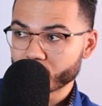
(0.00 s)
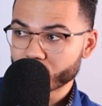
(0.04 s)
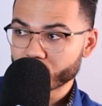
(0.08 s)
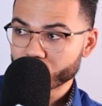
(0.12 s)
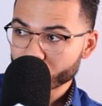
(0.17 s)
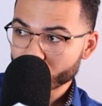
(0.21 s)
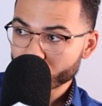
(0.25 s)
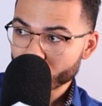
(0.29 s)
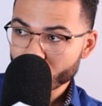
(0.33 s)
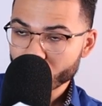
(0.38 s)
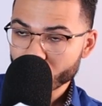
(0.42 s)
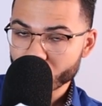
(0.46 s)

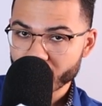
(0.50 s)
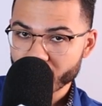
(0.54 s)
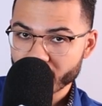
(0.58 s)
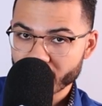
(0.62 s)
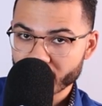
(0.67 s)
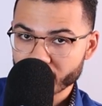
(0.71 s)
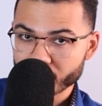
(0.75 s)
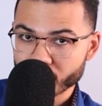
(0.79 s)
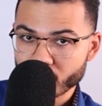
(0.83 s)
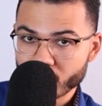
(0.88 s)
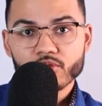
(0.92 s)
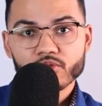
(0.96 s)

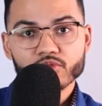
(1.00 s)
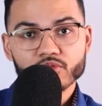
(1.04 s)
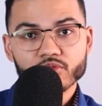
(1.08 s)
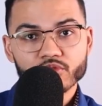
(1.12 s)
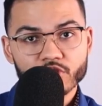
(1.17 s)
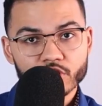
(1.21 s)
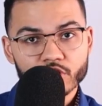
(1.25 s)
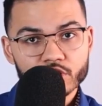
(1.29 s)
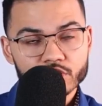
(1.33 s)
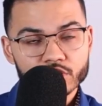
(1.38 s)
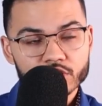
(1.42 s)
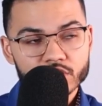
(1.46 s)
program
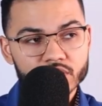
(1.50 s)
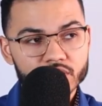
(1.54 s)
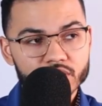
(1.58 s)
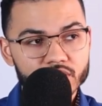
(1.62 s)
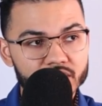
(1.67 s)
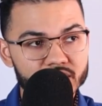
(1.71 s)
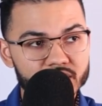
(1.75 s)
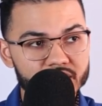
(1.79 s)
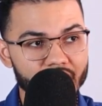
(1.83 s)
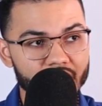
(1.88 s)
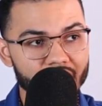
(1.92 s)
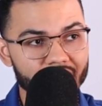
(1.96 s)

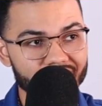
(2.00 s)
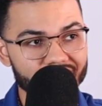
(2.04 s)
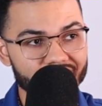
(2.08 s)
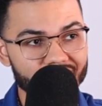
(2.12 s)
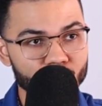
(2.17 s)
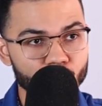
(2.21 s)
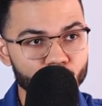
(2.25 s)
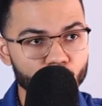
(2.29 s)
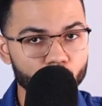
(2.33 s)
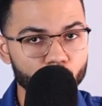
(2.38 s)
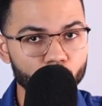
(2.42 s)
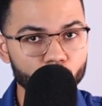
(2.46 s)
versus a
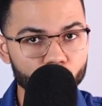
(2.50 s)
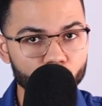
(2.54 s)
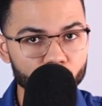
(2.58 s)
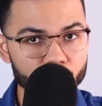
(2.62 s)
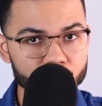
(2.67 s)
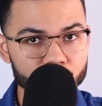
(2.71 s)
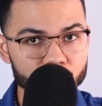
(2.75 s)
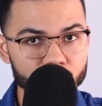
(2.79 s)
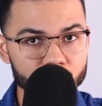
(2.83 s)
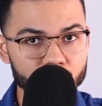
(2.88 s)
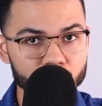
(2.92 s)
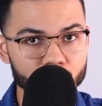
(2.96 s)

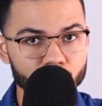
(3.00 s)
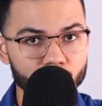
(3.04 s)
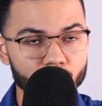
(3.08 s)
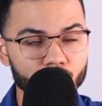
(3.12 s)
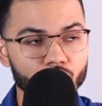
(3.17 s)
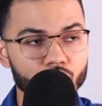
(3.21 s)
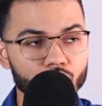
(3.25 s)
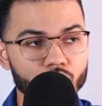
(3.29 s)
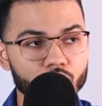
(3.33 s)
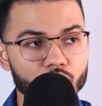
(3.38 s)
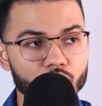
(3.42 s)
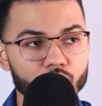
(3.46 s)
course
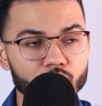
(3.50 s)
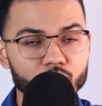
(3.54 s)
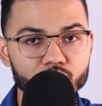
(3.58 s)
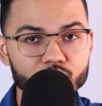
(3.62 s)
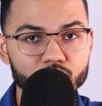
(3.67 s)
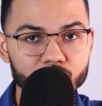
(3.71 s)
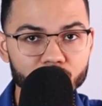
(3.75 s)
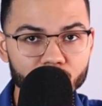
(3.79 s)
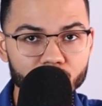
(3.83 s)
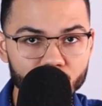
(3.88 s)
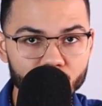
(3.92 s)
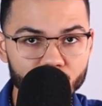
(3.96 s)
or
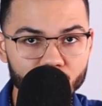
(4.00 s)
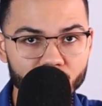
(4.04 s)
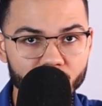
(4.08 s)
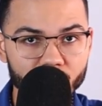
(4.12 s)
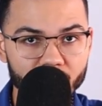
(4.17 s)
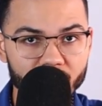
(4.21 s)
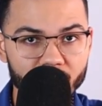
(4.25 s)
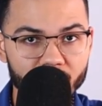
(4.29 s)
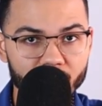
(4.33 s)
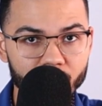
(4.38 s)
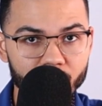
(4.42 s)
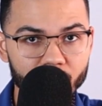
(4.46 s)

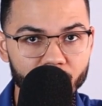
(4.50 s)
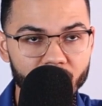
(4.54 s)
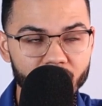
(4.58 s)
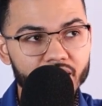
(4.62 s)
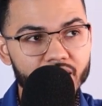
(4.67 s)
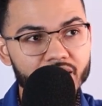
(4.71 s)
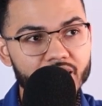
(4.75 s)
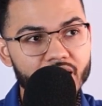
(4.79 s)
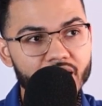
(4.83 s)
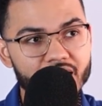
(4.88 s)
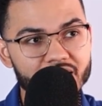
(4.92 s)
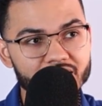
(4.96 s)
program
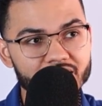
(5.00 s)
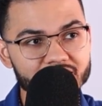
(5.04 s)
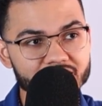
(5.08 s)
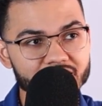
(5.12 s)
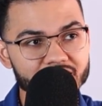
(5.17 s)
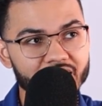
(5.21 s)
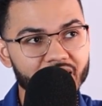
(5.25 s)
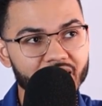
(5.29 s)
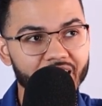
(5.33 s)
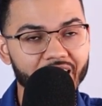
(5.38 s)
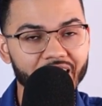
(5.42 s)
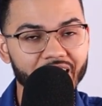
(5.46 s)
that is
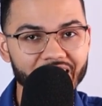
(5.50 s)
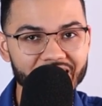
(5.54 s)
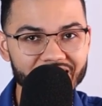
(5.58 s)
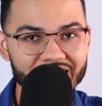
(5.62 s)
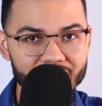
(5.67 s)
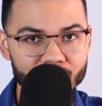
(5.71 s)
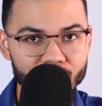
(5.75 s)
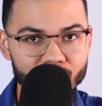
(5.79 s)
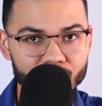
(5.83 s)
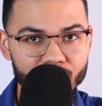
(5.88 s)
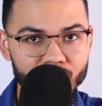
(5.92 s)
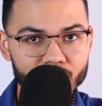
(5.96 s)

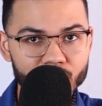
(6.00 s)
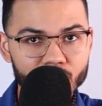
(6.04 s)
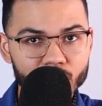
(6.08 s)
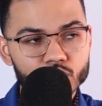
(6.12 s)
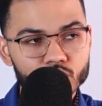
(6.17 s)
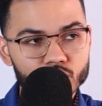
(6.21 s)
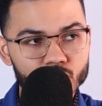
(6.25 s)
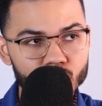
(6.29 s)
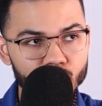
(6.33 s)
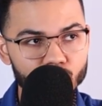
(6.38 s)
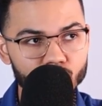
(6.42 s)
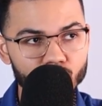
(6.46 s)
catered
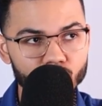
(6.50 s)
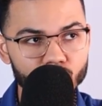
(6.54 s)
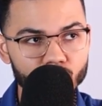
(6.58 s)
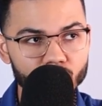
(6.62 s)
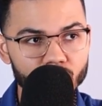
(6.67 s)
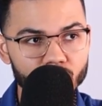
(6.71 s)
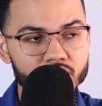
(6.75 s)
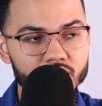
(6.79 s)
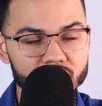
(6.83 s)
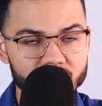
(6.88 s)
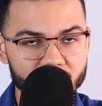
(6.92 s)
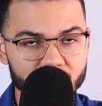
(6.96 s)
to,
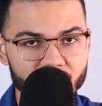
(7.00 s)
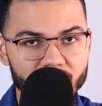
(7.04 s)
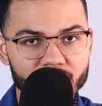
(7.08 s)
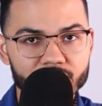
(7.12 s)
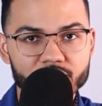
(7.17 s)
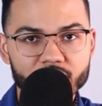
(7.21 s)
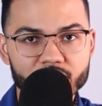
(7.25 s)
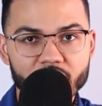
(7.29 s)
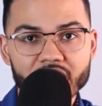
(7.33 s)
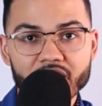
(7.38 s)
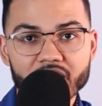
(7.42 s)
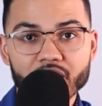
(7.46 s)
say,
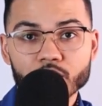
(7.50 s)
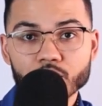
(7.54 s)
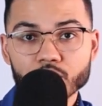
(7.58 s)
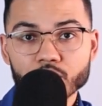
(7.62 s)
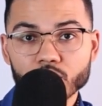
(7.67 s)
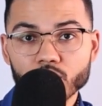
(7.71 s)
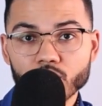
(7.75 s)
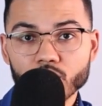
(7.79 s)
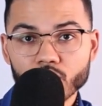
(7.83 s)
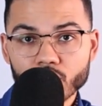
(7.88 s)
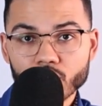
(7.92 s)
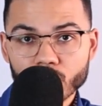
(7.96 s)

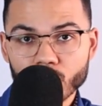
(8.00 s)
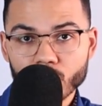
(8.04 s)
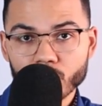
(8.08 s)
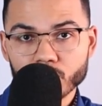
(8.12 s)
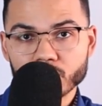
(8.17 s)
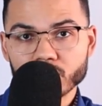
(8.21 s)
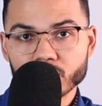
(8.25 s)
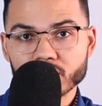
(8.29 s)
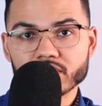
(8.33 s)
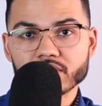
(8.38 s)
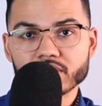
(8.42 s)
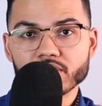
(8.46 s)
financial
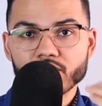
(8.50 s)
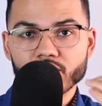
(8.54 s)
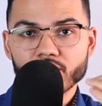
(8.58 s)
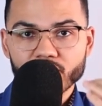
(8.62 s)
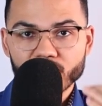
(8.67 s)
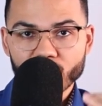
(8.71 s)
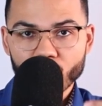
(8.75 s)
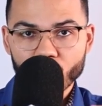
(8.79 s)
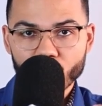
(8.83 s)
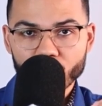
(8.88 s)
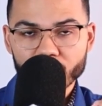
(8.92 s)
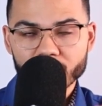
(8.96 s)
coaches.
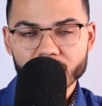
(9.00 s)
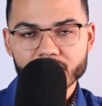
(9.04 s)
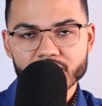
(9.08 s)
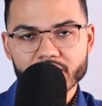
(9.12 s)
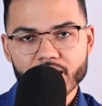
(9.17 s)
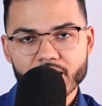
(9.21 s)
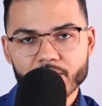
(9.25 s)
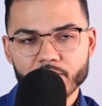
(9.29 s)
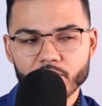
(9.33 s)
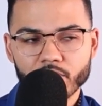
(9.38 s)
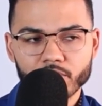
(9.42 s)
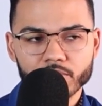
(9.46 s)
For
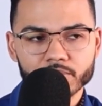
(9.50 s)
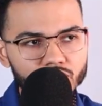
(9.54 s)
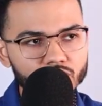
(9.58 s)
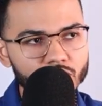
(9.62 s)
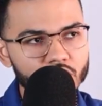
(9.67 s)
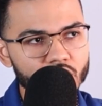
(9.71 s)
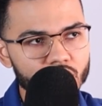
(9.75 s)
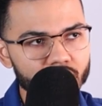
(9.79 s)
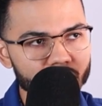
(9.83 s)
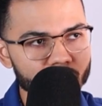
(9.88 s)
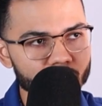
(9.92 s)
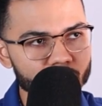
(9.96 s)
example,
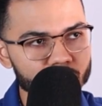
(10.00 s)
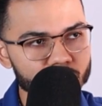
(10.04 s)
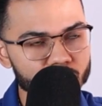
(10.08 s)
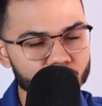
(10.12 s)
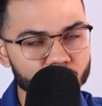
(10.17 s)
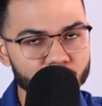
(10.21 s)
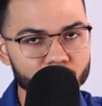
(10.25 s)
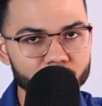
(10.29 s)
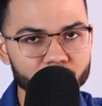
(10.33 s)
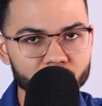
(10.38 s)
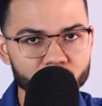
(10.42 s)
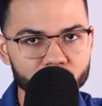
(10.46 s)
there's a
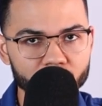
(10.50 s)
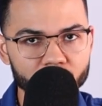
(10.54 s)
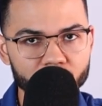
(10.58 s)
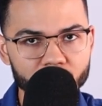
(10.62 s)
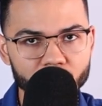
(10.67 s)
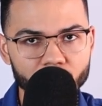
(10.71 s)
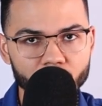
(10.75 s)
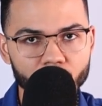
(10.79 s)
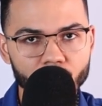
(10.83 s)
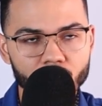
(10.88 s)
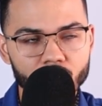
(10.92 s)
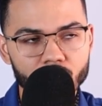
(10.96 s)
community
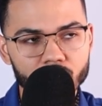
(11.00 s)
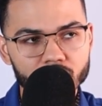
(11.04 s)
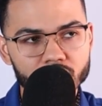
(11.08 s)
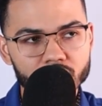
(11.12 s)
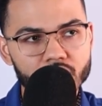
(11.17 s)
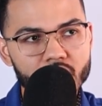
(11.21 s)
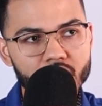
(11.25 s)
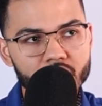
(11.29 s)
called